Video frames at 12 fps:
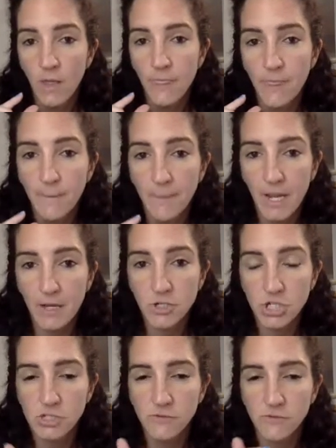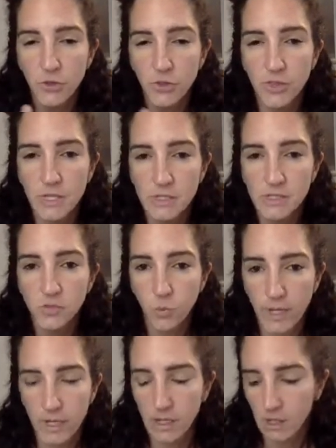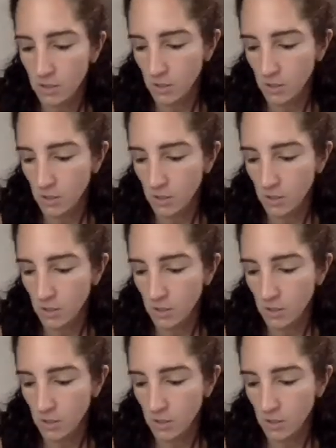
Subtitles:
the pages for this week,